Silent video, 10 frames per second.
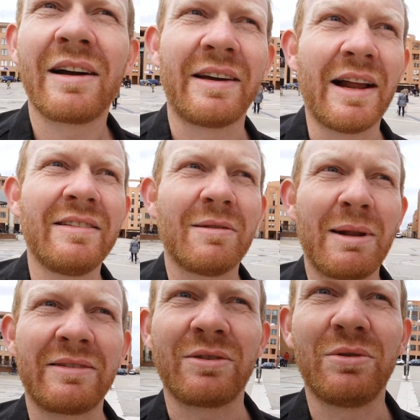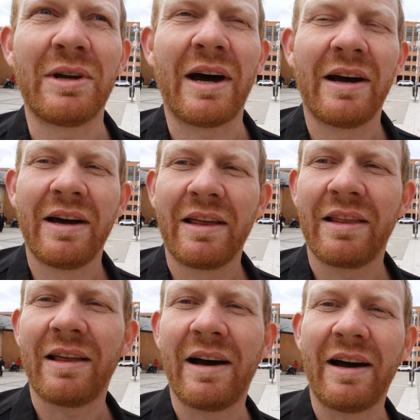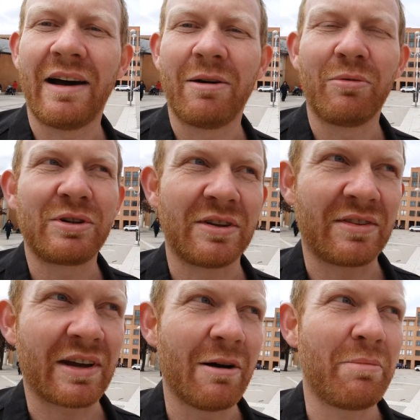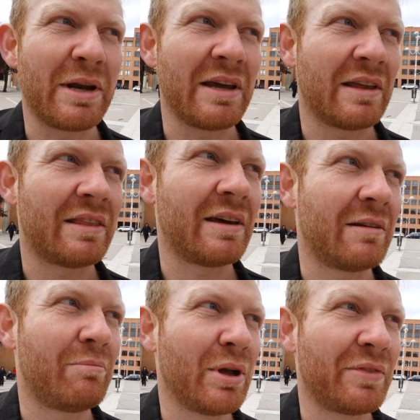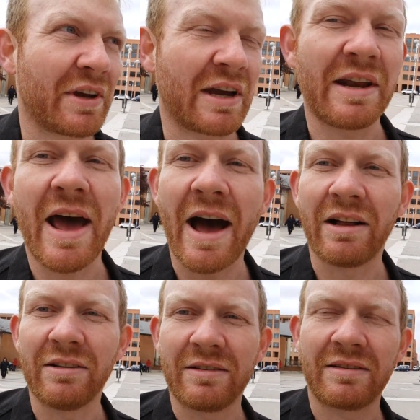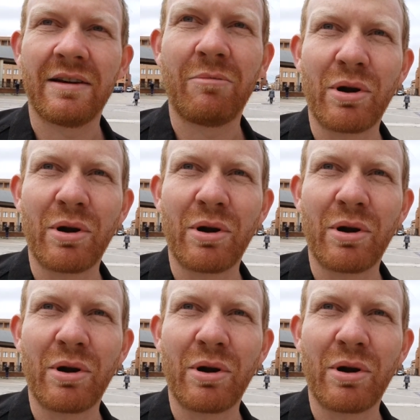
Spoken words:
Canal Isabel Segunda, which is the company that built the canals